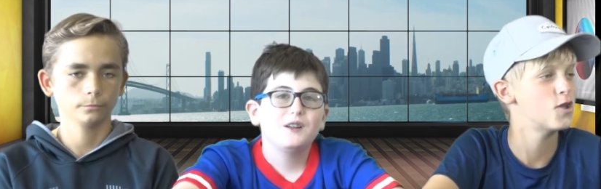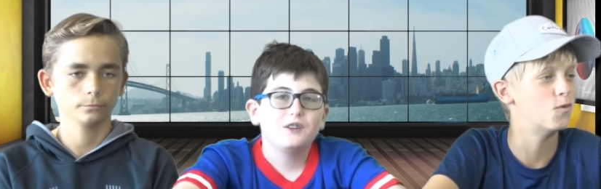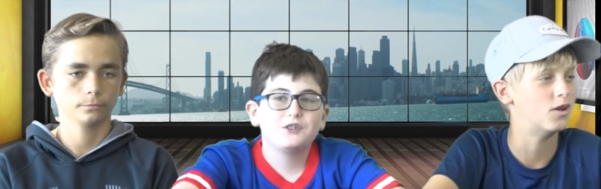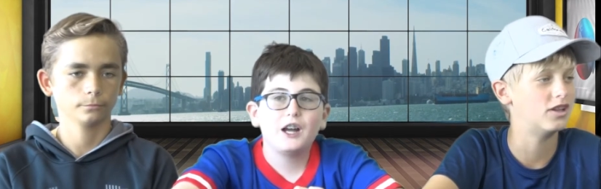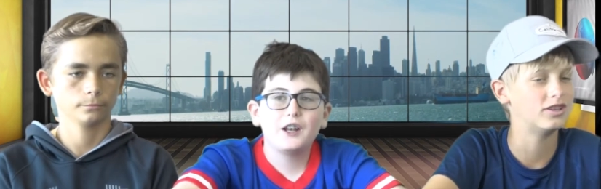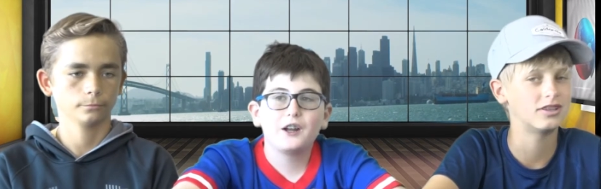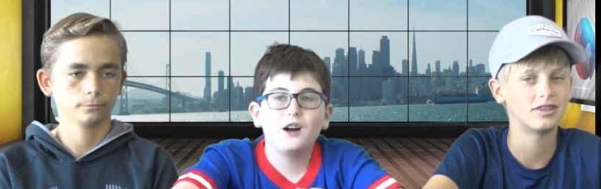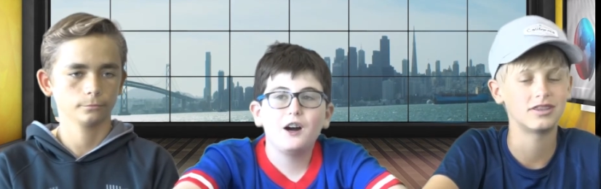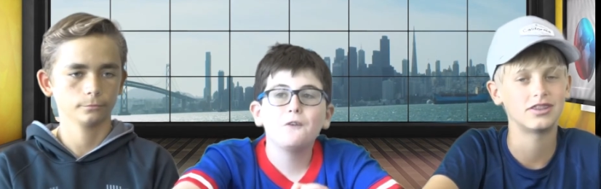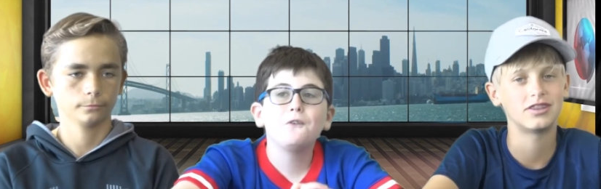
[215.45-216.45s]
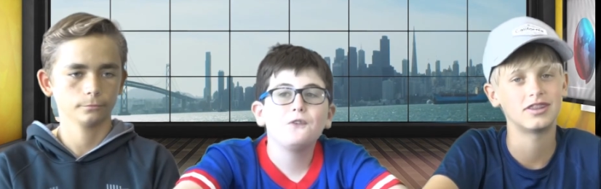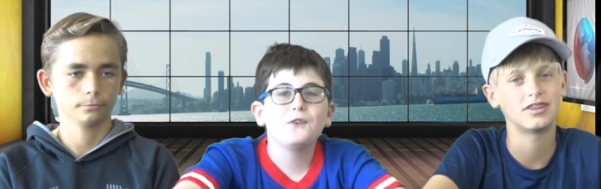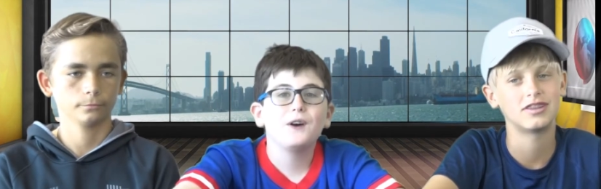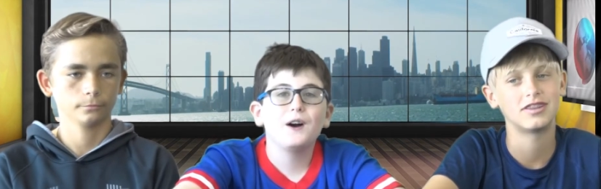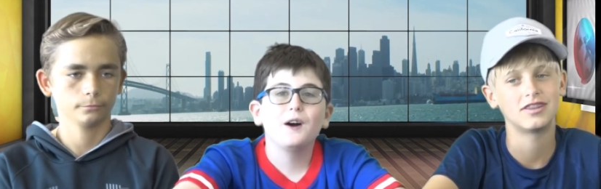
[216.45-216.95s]
Speaker 1: Signing off,
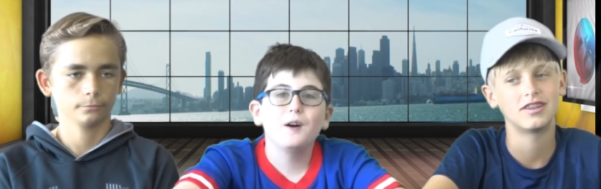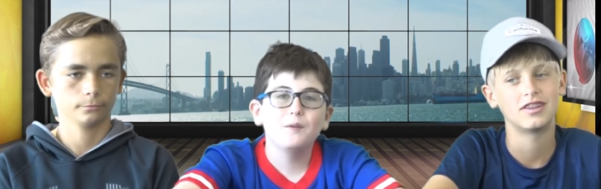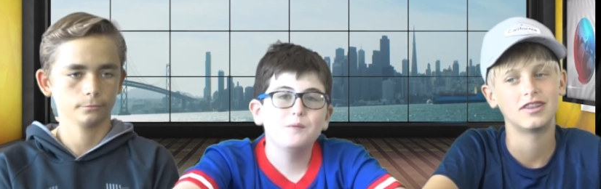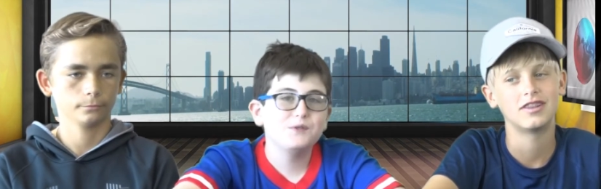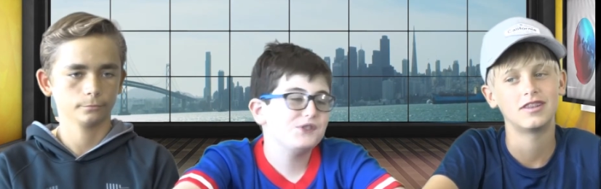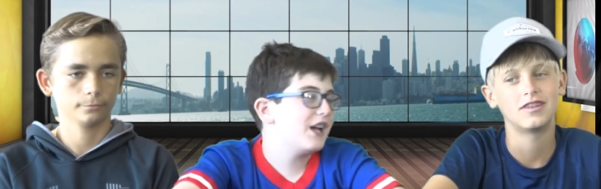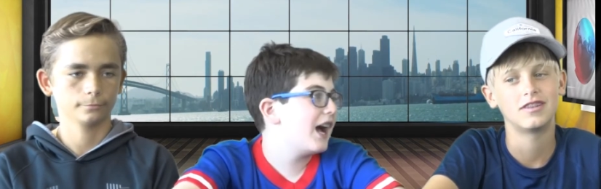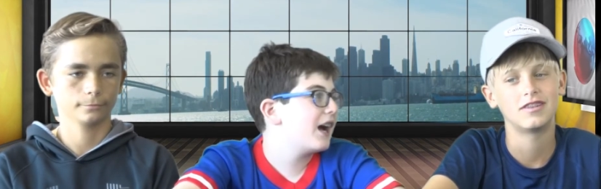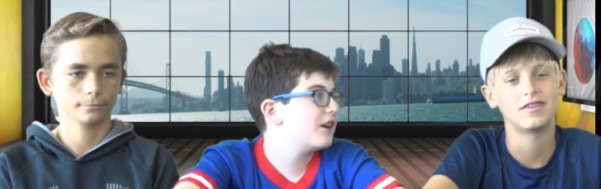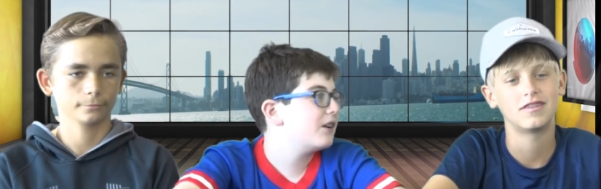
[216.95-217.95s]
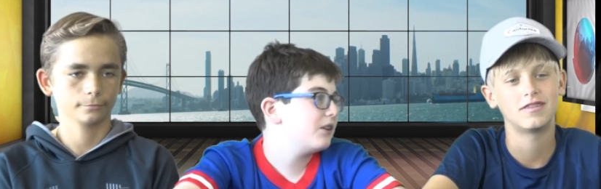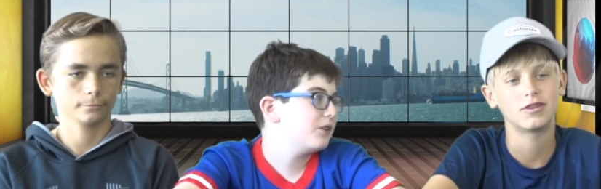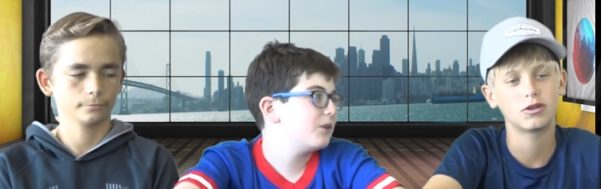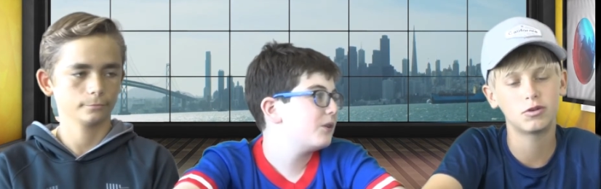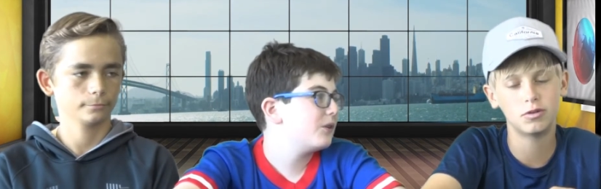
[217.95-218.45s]
um, Zach.
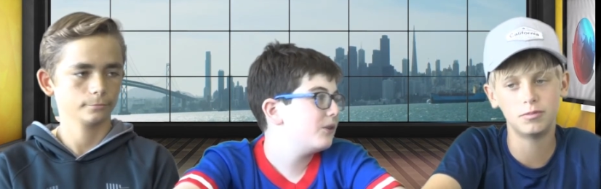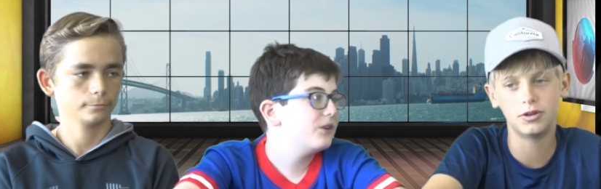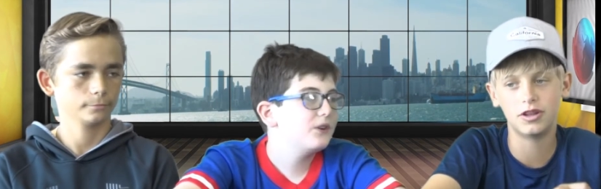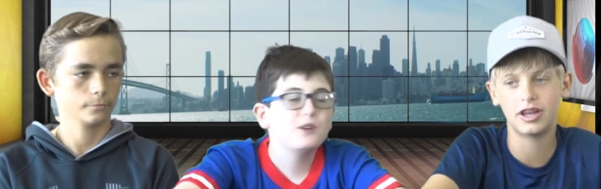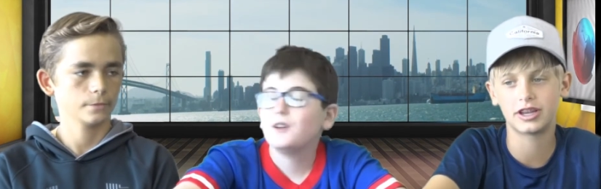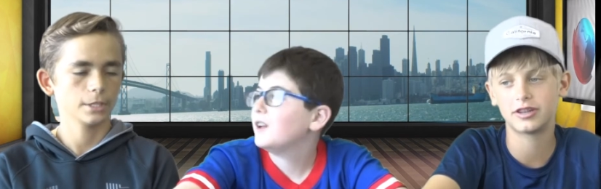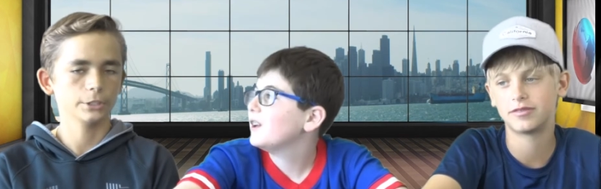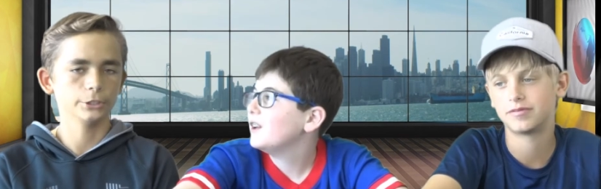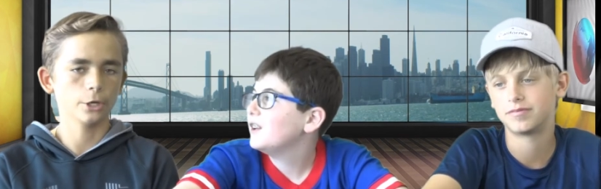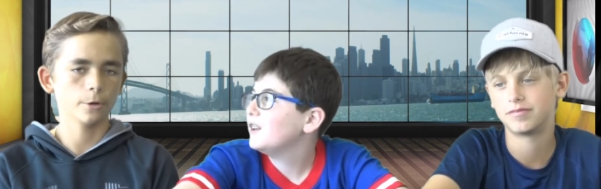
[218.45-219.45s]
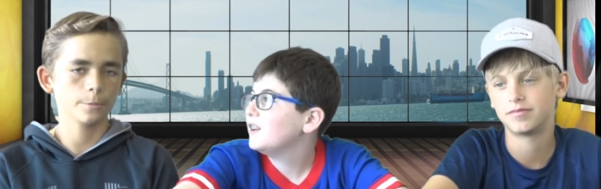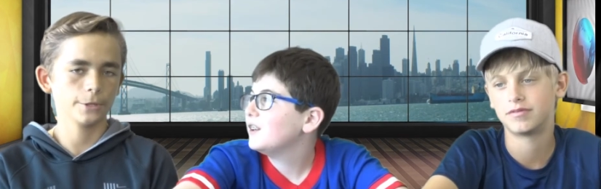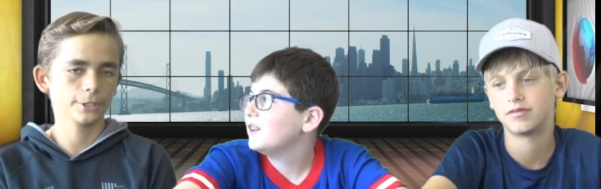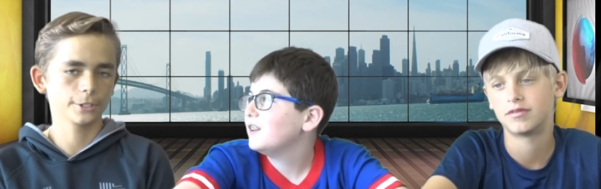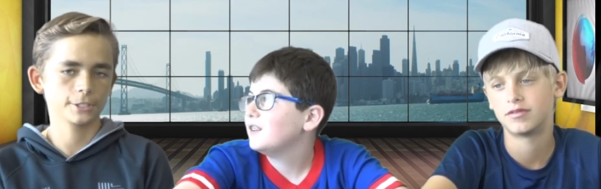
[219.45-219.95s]
Amir
Speaker 2: Noah
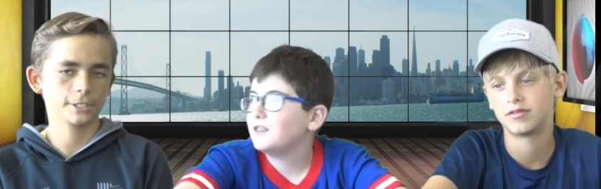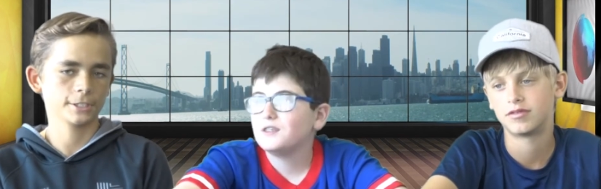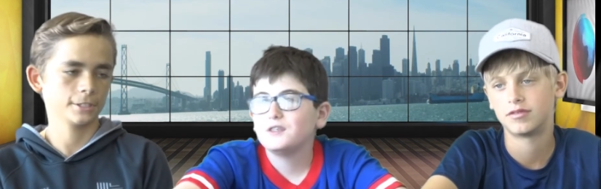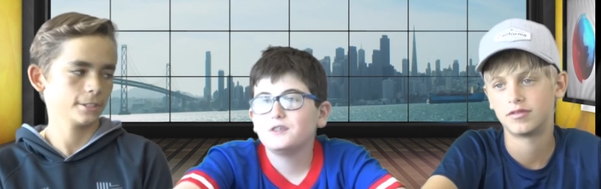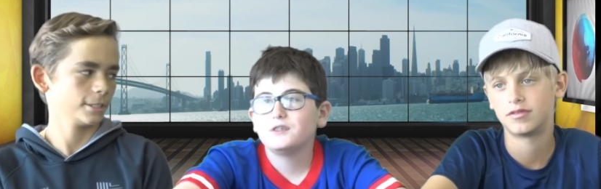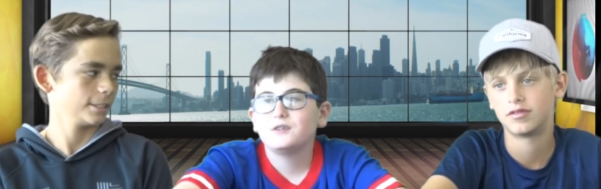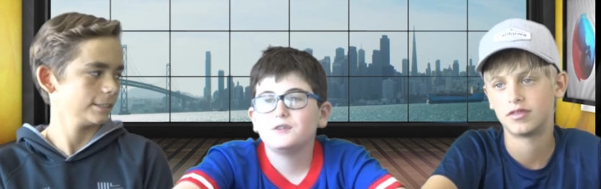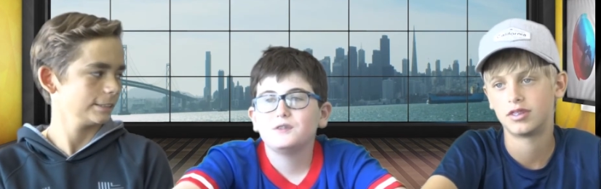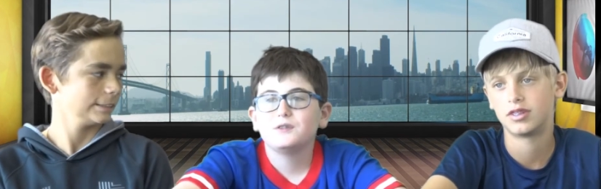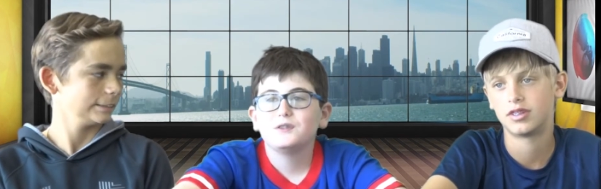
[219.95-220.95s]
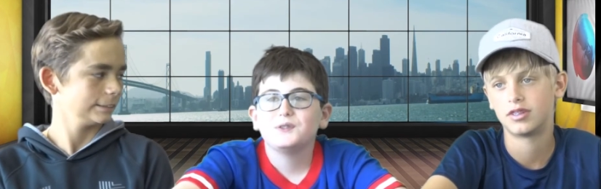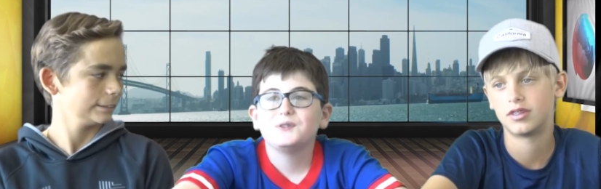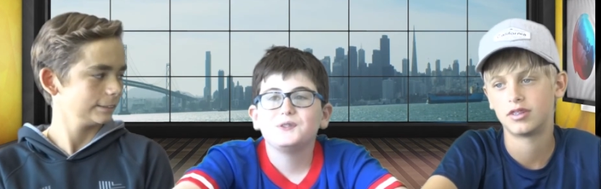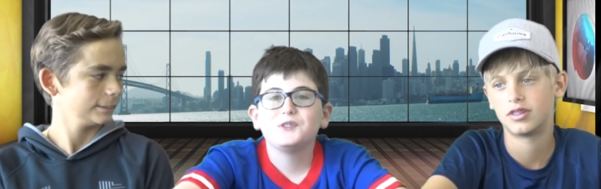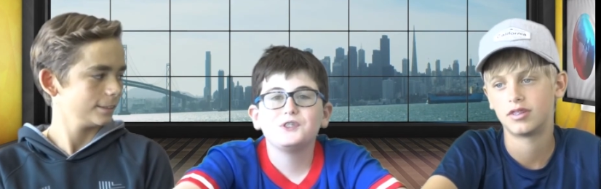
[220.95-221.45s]
Peterson.
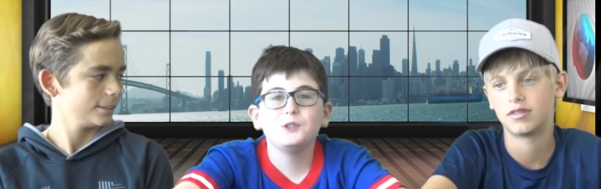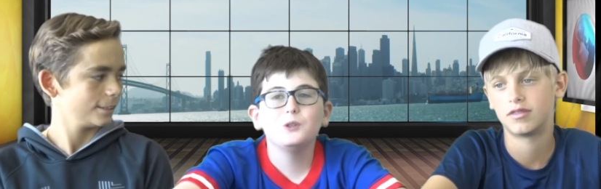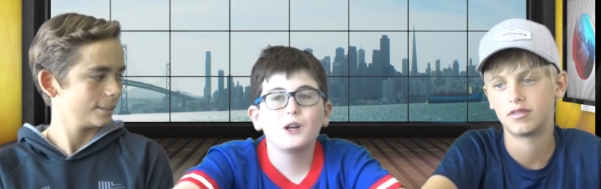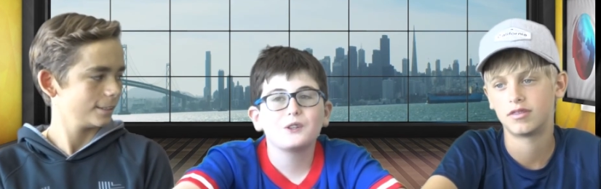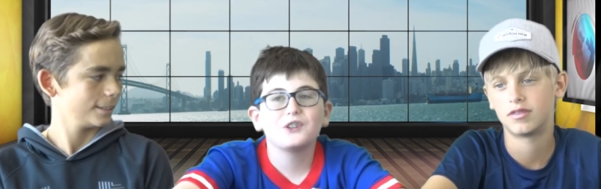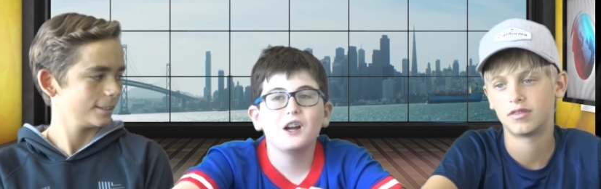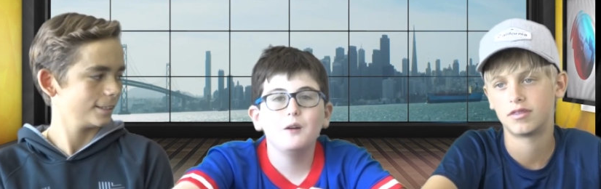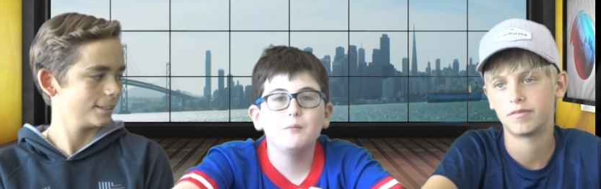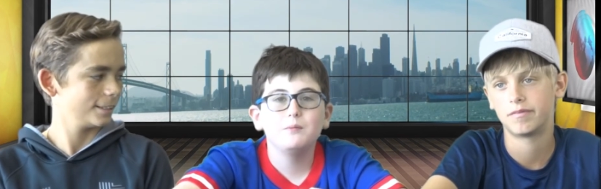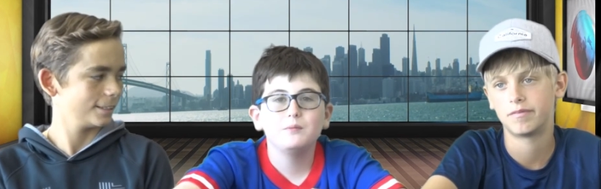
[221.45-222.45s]
Speaker 1: See you next time.